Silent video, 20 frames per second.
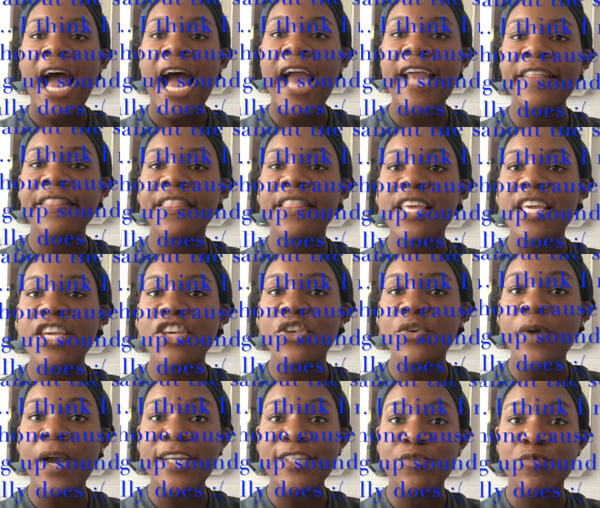I think you
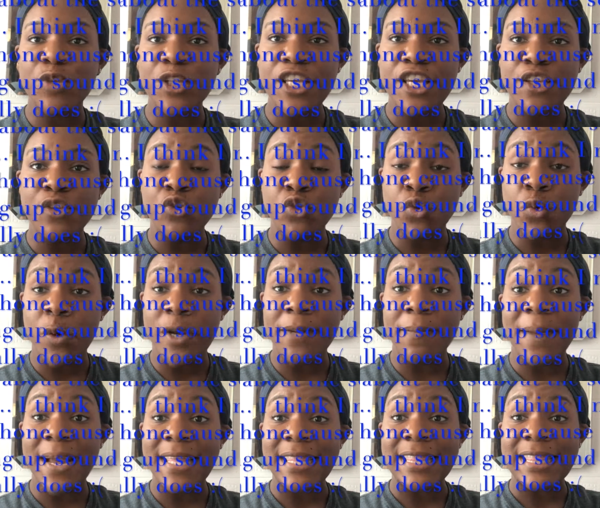guys really enjoyed
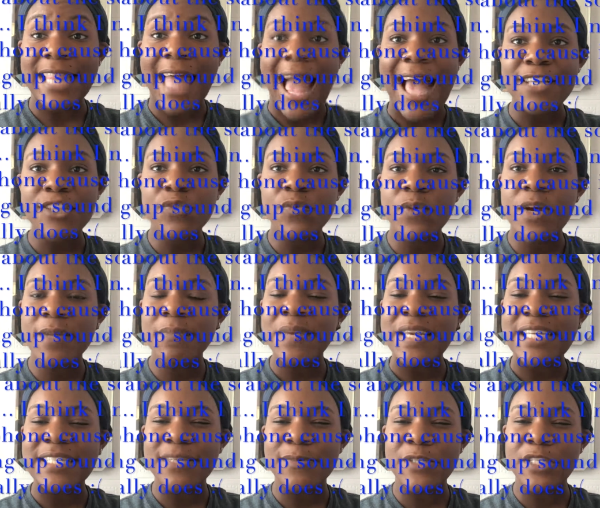my last one
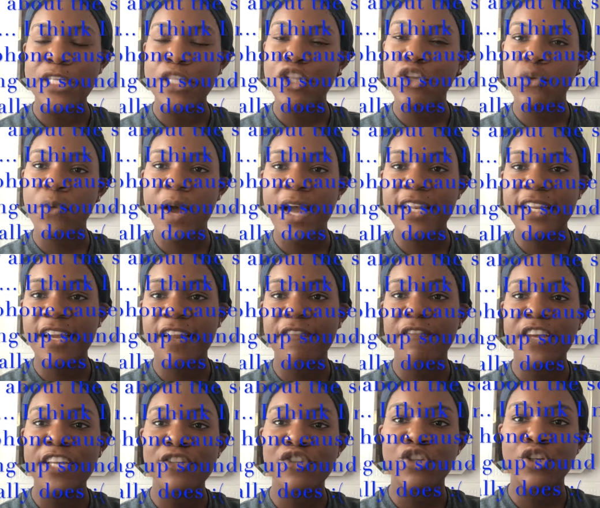because it was a little
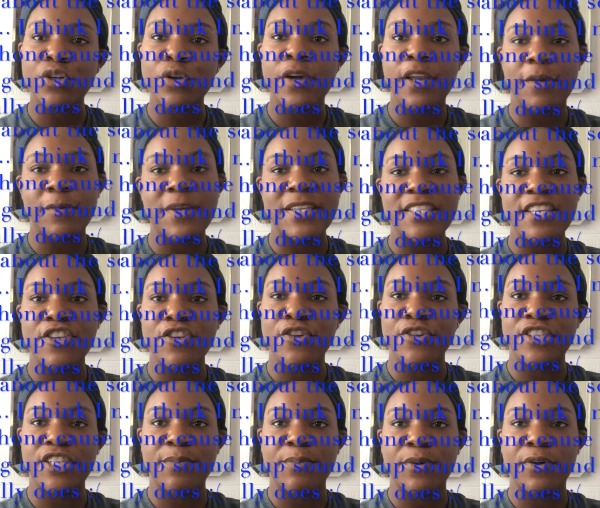unconventional and it wasn't your
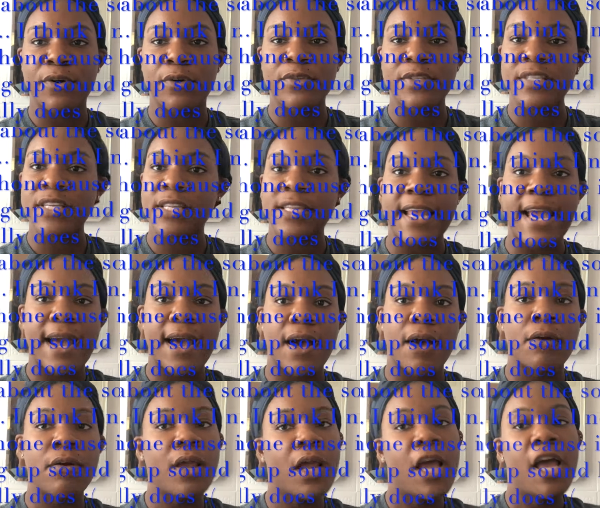typical
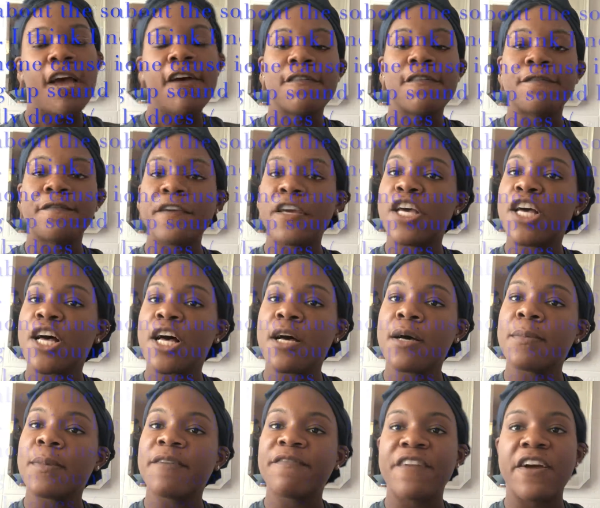sit-down,
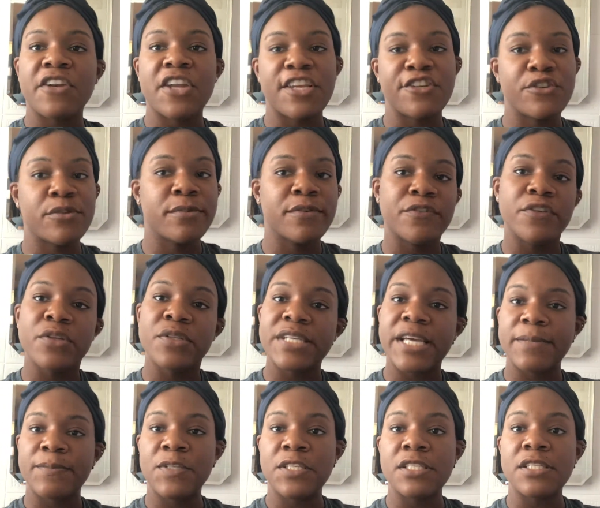film, a foundation review
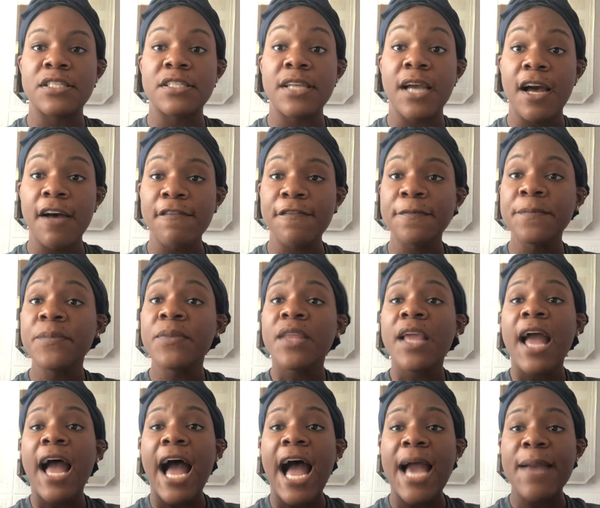type stuff.
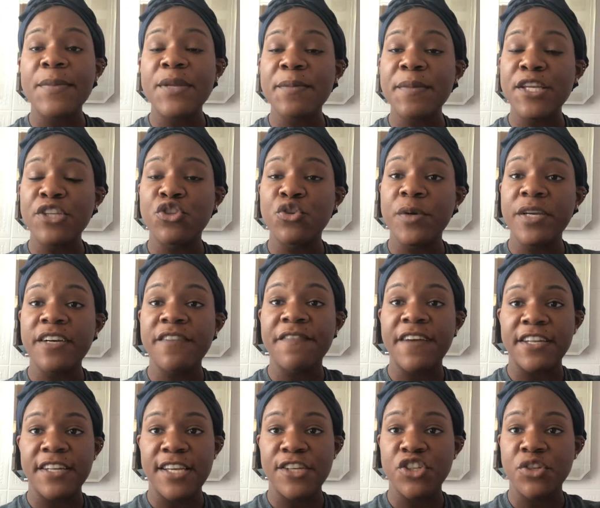I'm going to be doing a
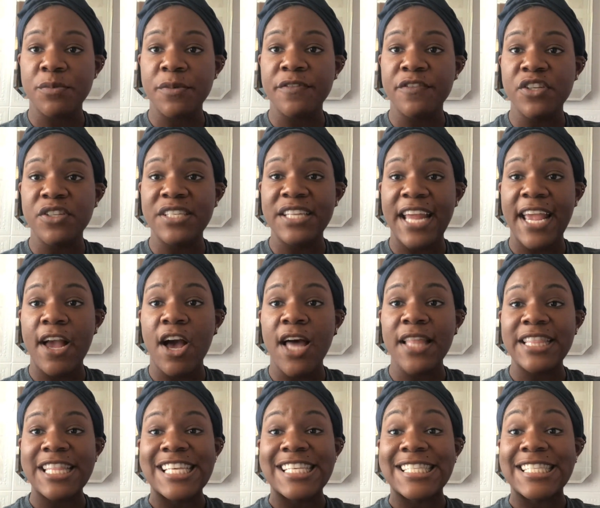foundation review today
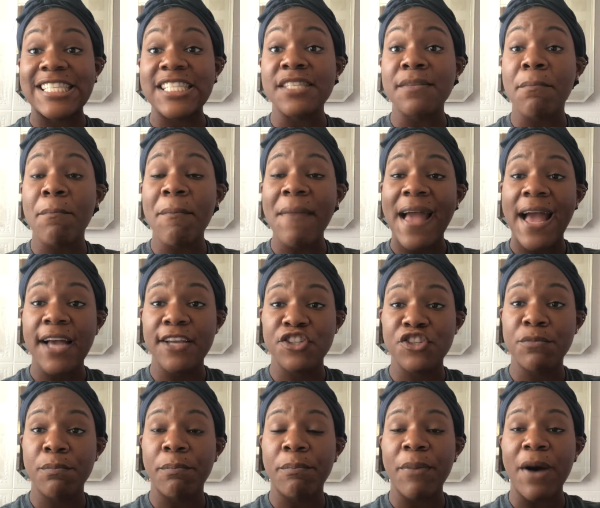on the
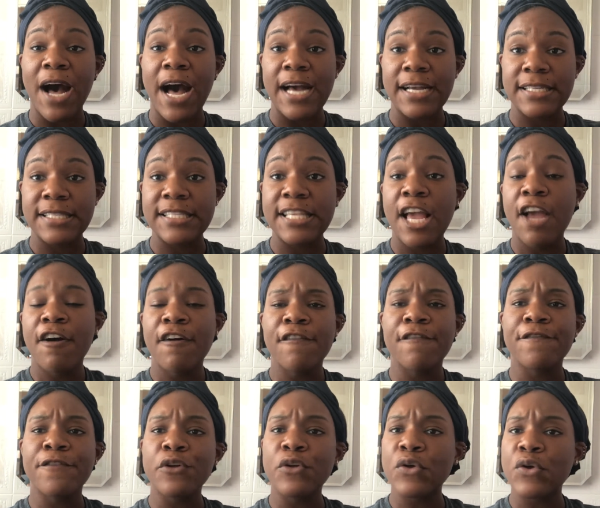Smashbox
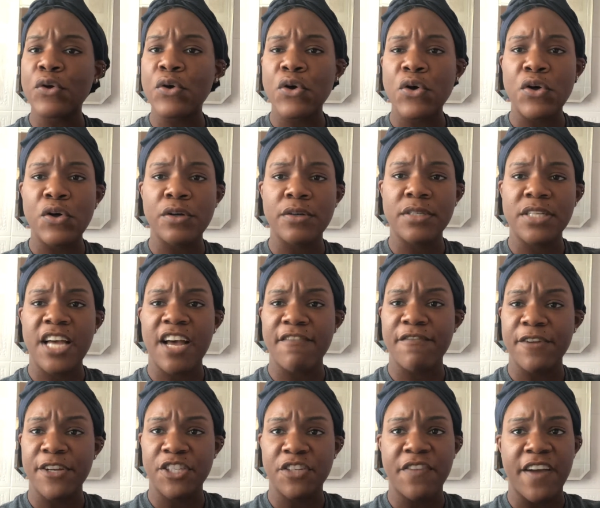full
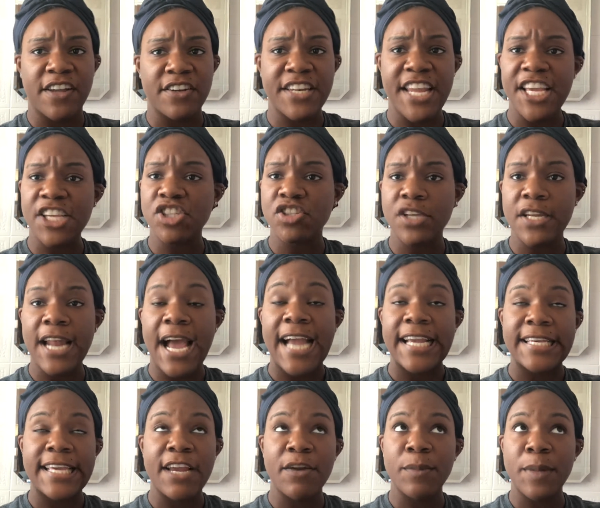coverage foundation. I
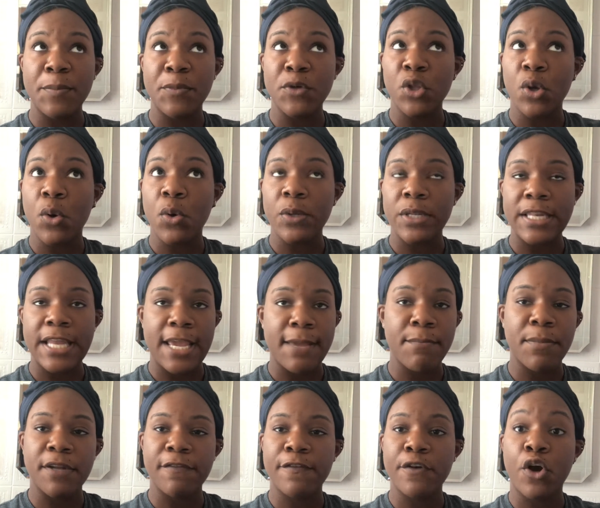can't remember the whole
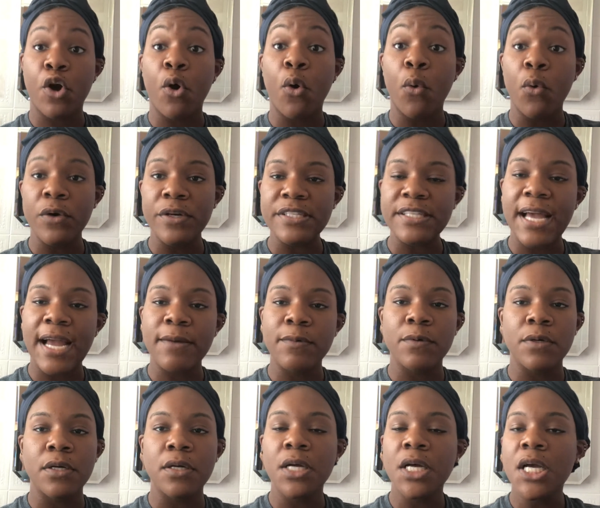name, but of course I
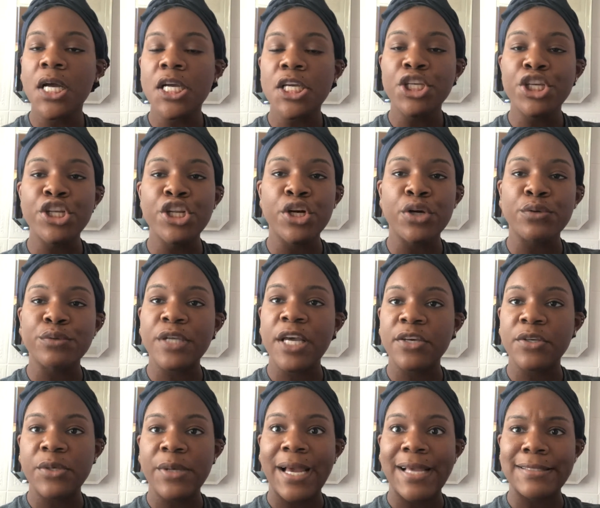will, you know,
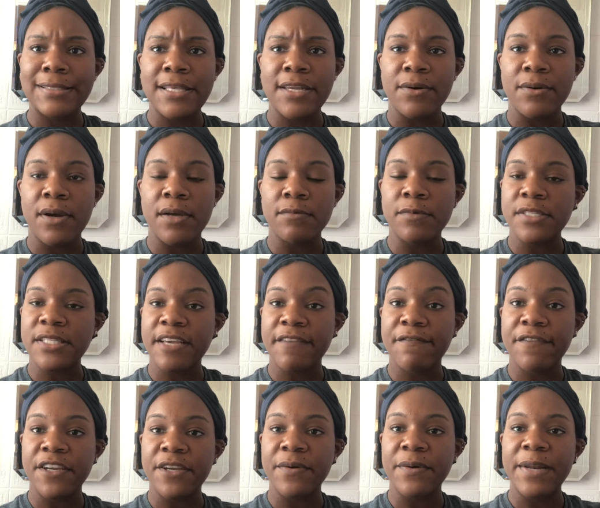tell you guys later on once I
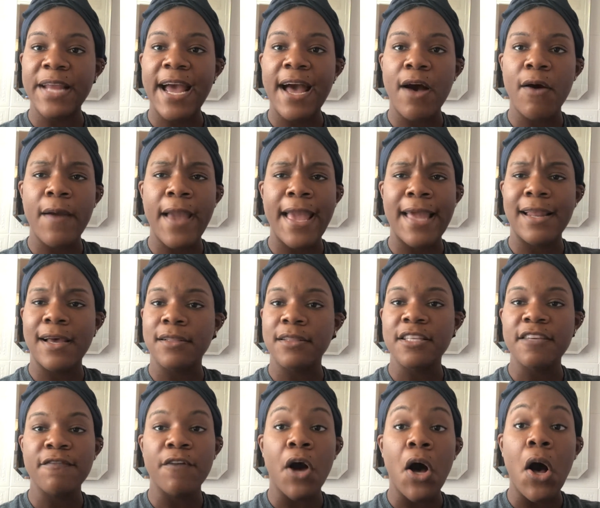figure it out, and I'll
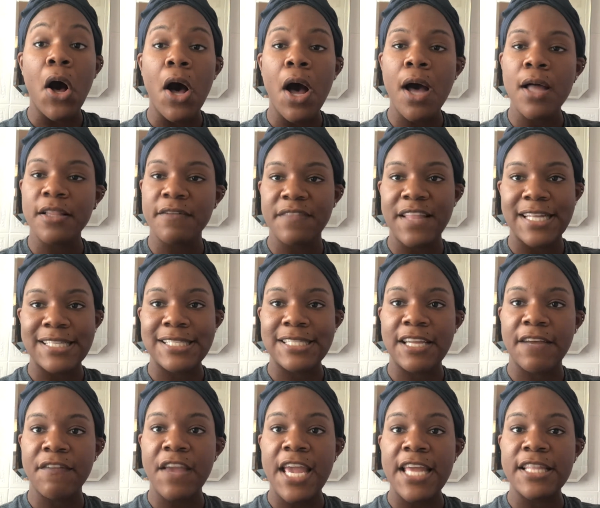leave all of that
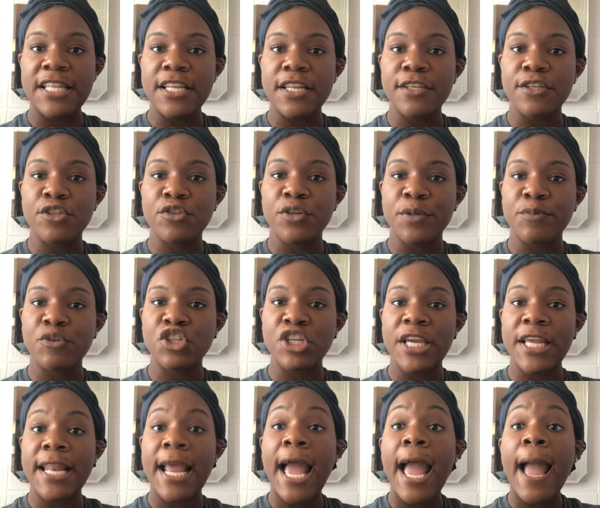stuff in the description